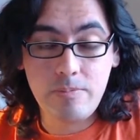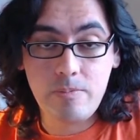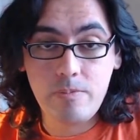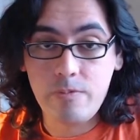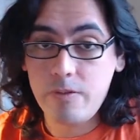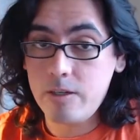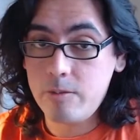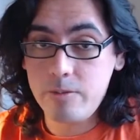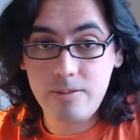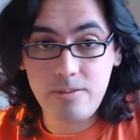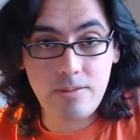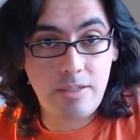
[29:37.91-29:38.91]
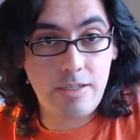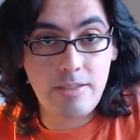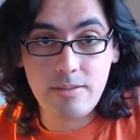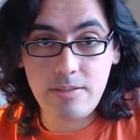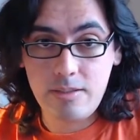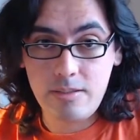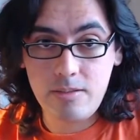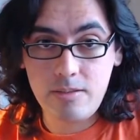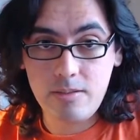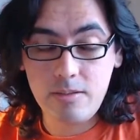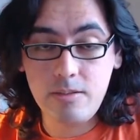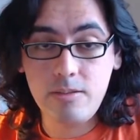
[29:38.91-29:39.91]
Fuck what society
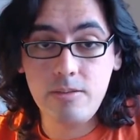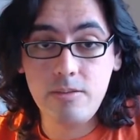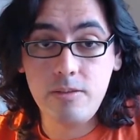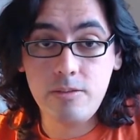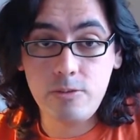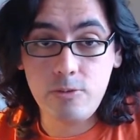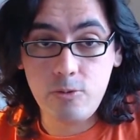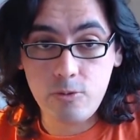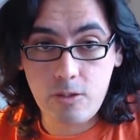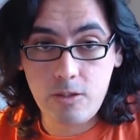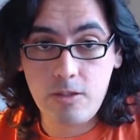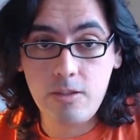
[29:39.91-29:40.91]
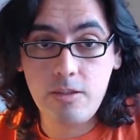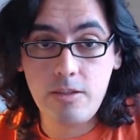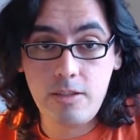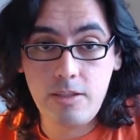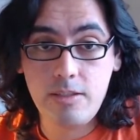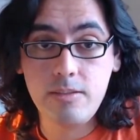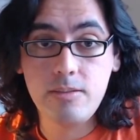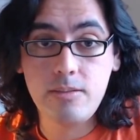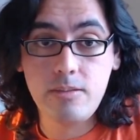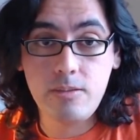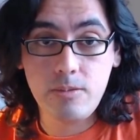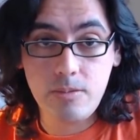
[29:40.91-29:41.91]
says. You need to draw the things that you